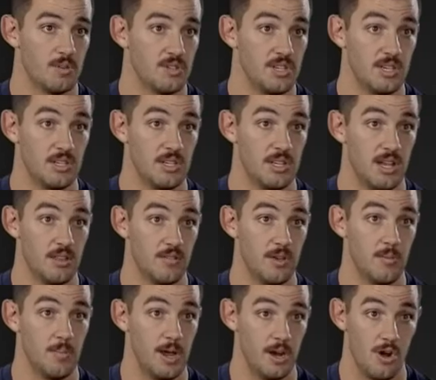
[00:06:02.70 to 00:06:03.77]
sick to death
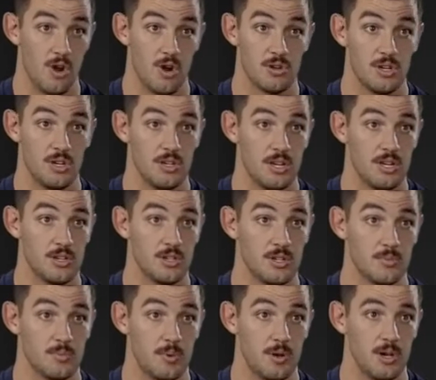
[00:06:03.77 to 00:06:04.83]
of it, being a
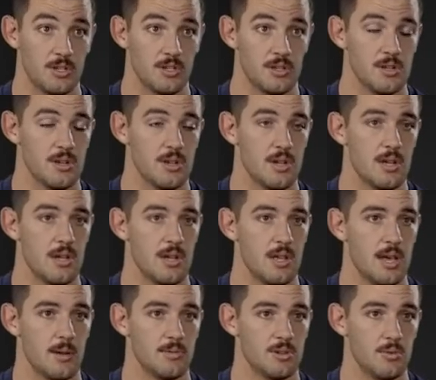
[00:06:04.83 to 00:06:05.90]
non-Indigenous person,
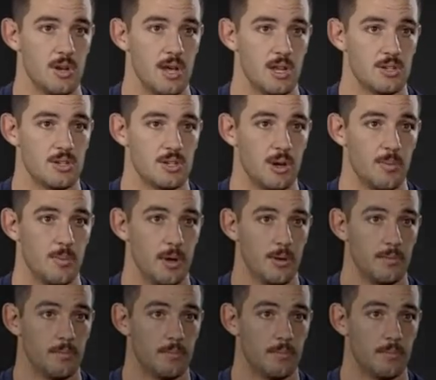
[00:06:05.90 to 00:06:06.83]
so we need to stop it.